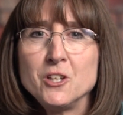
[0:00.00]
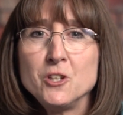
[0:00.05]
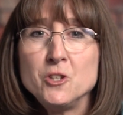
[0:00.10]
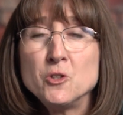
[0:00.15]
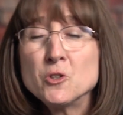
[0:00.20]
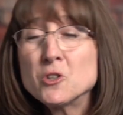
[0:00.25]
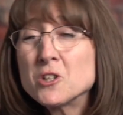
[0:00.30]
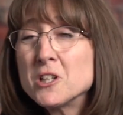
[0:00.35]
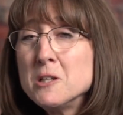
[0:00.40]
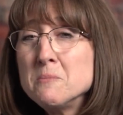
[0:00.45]

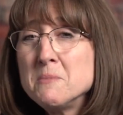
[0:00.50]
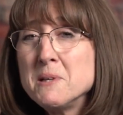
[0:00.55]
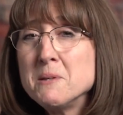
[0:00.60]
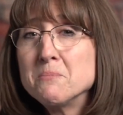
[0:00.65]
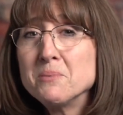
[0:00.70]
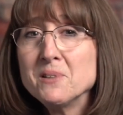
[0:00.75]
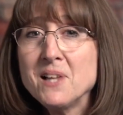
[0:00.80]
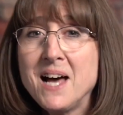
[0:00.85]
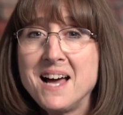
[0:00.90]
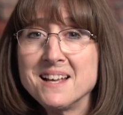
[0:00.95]
You're going to be
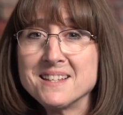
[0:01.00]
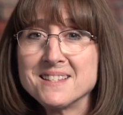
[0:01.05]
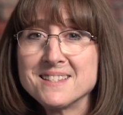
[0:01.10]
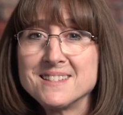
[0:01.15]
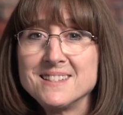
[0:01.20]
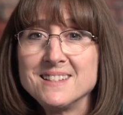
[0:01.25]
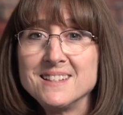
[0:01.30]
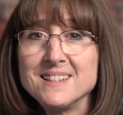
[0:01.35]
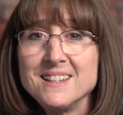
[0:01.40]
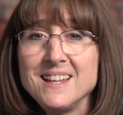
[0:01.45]

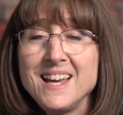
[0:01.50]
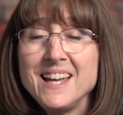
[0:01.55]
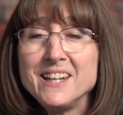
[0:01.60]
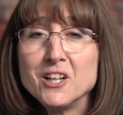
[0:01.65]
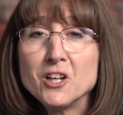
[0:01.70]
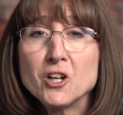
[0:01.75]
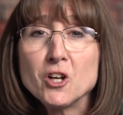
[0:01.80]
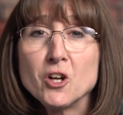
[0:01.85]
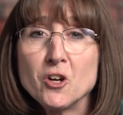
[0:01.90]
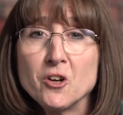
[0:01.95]
blessed and
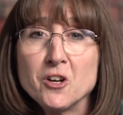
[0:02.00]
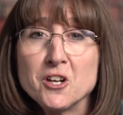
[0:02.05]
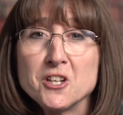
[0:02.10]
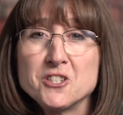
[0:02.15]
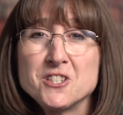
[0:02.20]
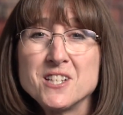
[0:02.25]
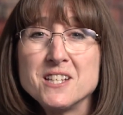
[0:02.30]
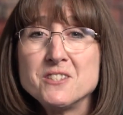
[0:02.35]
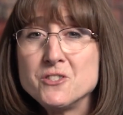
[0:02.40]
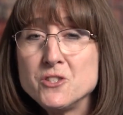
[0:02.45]

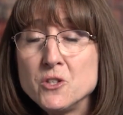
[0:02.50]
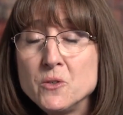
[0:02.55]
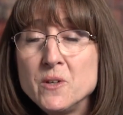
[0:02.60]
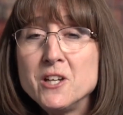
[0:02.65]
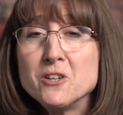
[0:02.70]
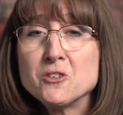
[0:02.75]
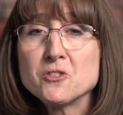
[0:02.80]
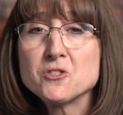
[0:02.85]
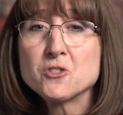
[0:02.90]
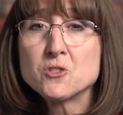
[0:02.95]
encouraged as you
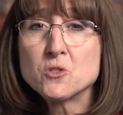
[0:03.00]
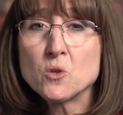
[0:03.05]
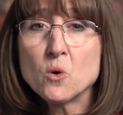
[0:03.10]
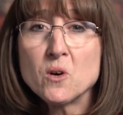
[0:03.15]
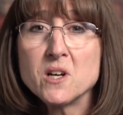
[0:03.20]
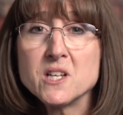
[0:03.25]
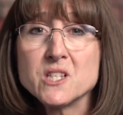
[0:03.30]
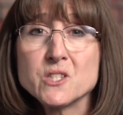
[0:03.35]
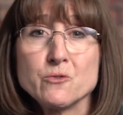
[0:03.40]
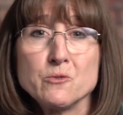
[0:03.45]
hear
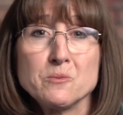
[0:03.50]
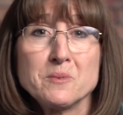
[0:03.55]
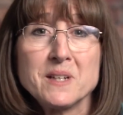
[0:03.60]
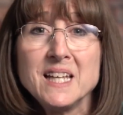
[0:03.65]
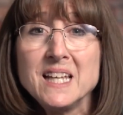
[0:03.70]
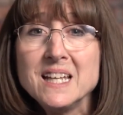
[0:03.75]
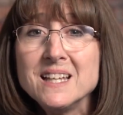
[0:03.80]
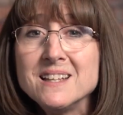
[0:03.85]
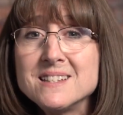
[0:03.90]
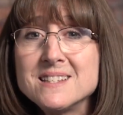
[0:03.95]
stories from
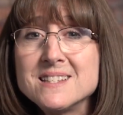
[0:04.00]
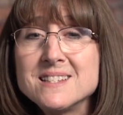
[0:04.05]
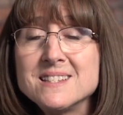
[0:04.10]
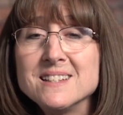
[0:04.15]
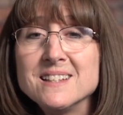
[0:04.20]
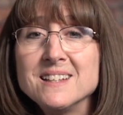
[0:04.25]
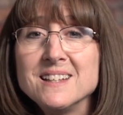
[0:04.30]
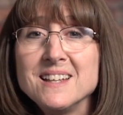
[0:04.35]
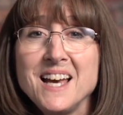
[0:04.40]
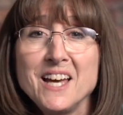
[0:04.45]
kids
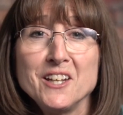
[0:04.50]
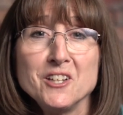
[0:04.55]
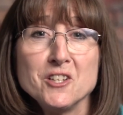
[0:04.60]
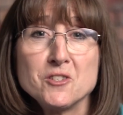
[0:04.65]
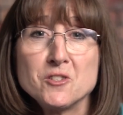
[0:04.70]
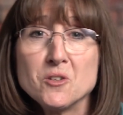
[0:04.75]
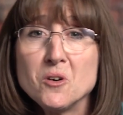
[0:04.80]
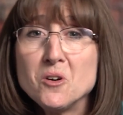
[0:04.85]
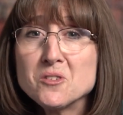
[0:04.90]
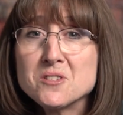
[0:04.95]
and
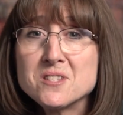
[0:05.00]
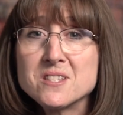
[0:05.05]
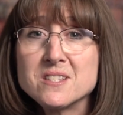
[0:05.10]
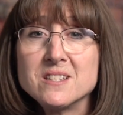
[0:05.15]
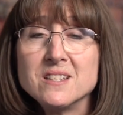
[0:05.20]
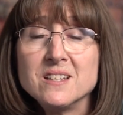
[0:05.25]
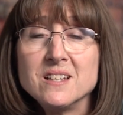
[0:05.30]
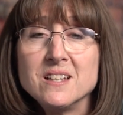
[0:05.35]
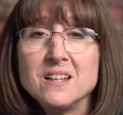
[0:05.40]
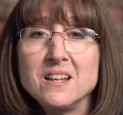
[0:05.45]
adults
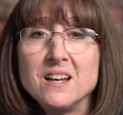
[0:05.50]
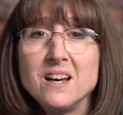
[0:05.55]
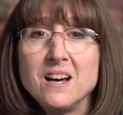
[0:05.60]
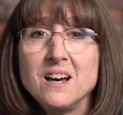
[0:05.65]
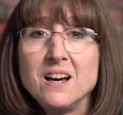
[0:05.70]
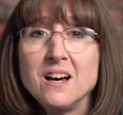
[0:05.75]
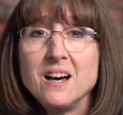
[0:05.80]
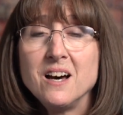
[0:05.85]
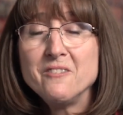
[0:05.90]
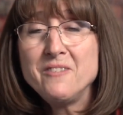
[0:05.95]

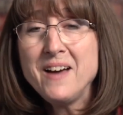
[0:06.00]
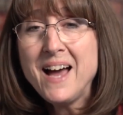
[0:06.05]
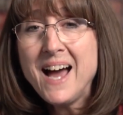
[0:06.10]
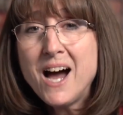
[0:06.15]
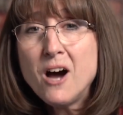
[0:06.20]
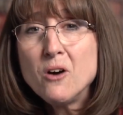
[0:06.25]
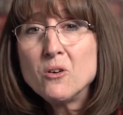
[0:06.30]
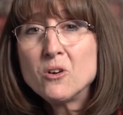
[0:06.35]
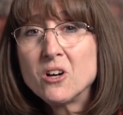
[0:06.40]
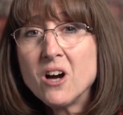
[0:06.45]
of
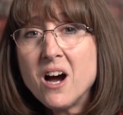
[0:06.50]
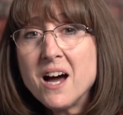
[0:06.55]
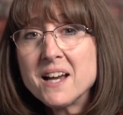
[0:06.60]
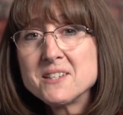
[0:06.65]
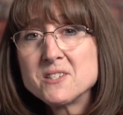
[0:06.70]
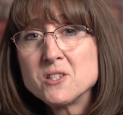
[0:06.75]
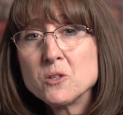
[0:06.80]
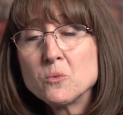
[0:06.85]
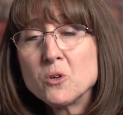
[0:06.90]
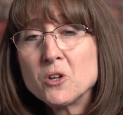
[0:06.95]
how God
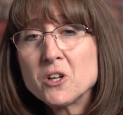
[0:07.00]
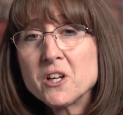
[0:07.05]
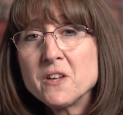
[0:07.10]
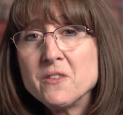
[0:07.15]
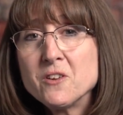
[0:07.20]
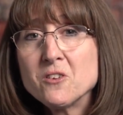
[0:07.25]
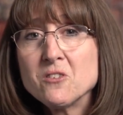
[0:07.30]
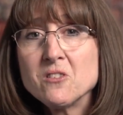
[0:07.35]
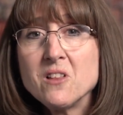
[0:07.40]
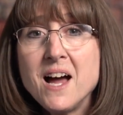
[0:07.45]
is at work in
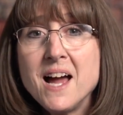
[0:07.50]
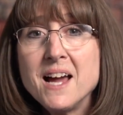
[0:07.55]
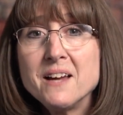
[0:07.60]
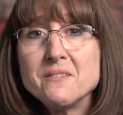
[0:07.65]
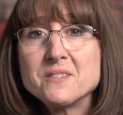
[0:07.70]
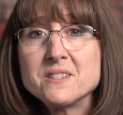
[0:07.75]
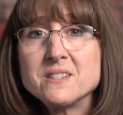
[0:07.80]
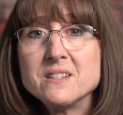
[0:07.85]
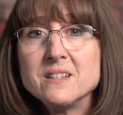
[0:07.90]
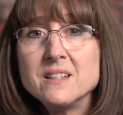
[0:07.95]
their
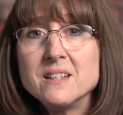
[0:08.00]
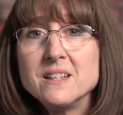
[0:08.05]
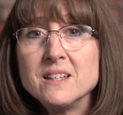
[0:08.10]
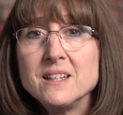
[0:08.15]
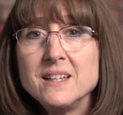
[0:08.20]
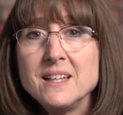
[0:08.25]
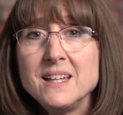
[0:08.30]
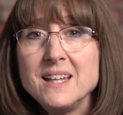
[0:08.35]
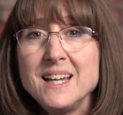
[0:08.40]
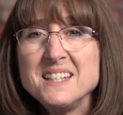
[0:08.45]
lives
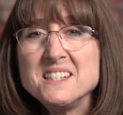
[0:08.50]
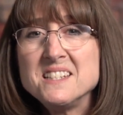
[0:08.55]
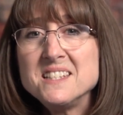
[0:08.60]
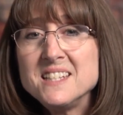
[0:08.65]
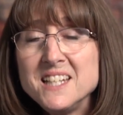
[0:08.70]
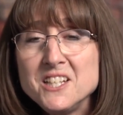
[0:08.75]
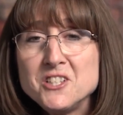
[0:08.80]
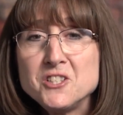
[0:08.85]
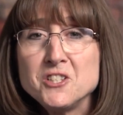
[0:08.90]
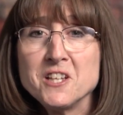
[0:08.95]
and
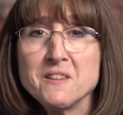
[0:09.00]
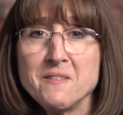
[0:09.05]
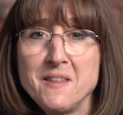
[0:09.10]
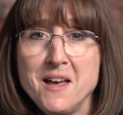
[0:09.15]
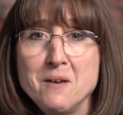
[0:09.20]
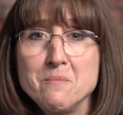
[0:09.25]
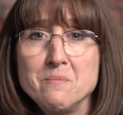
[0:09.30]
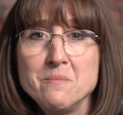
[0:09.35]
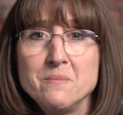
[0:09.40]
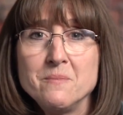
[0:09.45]
teaching
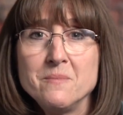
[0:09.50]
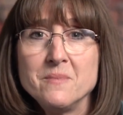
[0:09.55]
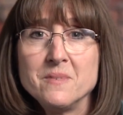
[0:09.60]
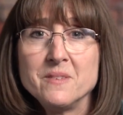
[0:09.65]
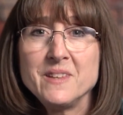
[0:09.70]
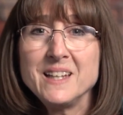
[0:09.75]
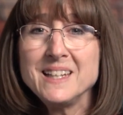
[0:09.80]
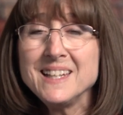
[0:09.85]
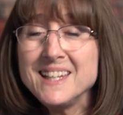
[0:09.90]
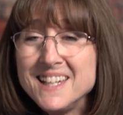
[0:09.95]
them
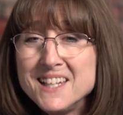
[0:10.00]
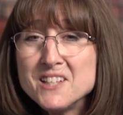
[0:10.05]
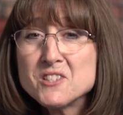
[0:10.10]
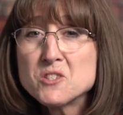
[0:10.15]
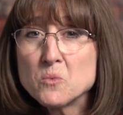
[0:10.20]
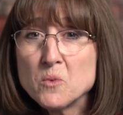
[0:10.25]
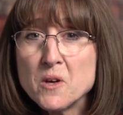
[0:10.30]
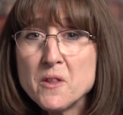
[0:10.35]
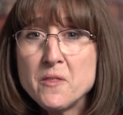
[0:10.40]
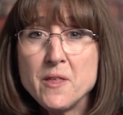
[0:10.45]
that He
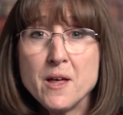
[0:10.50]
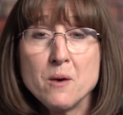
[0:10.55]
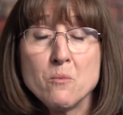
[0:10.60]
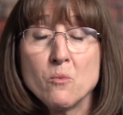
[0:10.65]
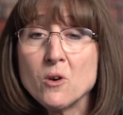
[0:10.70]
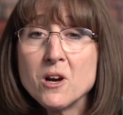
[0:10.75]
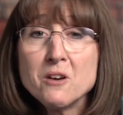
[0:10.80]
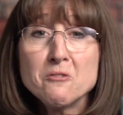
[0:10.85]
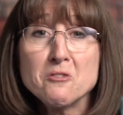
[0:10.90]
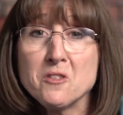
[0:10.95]
is with them
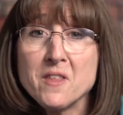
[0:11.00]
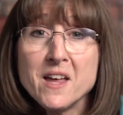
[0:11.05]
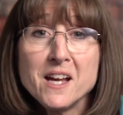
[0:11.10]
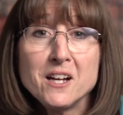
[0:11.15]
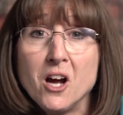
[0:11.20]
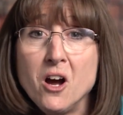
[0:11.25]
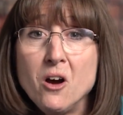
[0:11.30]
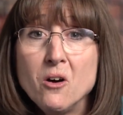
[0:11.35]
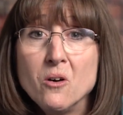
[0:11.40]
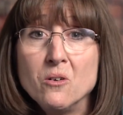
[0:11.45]
wherever they
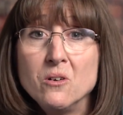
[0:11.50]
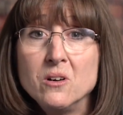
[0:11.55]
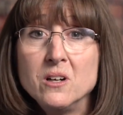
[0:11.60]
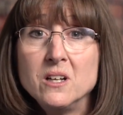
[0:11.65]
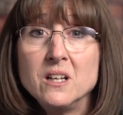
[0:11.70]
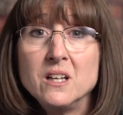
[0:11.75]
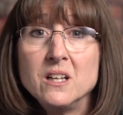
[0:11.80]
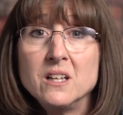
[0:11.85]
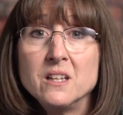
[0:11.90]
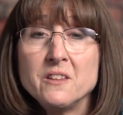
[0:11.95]
go,
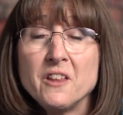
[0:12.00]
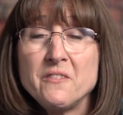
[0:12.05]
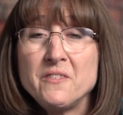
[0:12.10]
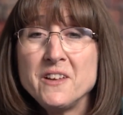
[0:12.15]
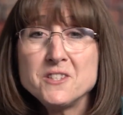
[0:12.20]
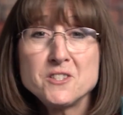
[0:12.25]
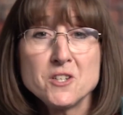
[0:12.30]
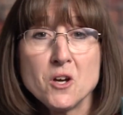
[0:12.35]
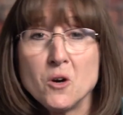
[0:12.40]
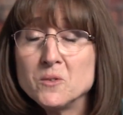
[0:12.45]
that they
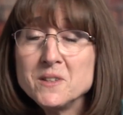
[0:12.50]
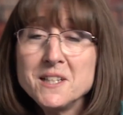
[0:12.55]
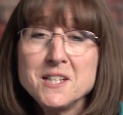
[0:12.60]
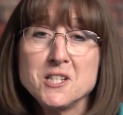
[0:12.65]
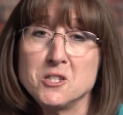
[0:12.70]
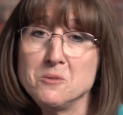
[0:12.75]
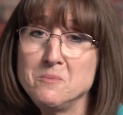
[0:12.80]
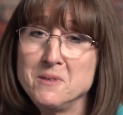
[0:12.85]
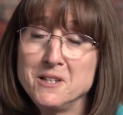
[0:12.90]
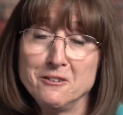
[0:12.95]
don't need
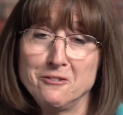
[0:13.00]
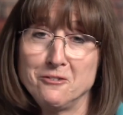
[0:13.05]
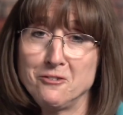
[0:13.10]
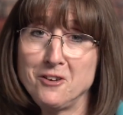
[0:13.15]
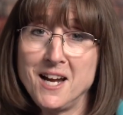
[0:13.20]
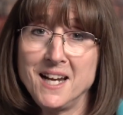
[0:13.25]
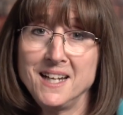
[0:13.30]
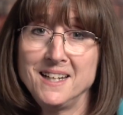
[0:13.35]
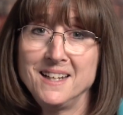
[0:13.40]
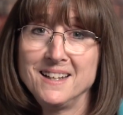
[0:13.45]
to be
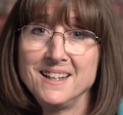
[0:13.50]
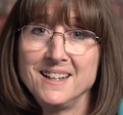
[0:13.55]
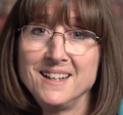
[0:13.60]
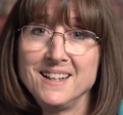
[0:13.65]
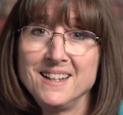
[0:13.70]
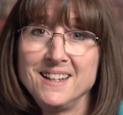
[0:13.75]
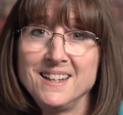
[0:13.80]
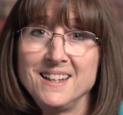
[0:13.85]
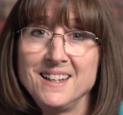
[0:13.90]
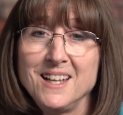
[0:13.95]
afraid.
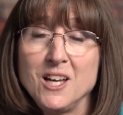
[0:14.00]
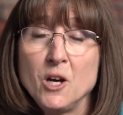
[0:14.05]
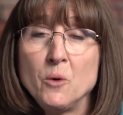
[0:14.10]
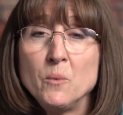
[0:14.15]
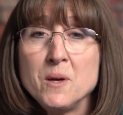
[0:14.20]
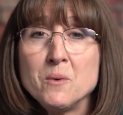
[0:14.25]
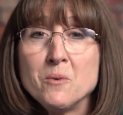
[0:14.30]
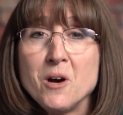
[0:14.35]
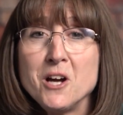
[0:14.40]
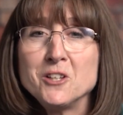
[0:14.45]
And
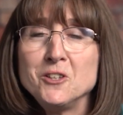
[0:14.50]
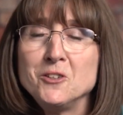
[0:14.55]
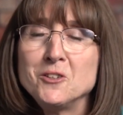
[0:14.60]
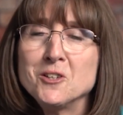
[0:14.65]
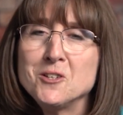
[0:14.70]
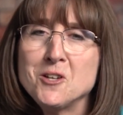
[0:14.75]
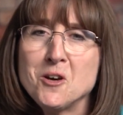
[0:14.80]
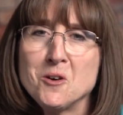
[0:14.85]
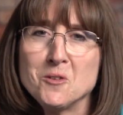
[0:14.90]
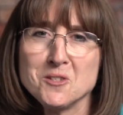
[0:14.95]
we want you to
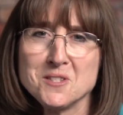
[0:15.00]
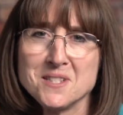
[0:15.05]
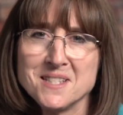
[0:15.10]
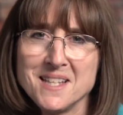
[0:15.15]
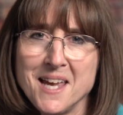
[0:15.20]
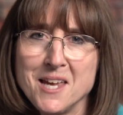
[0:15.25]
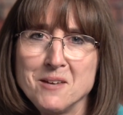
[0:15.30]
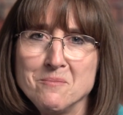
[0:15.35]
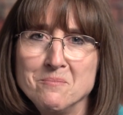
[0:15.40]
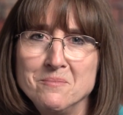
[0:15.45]
know the
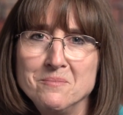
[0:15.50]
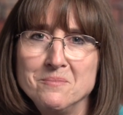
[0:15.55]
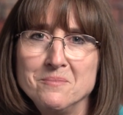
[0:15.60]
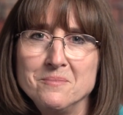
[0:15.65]
same.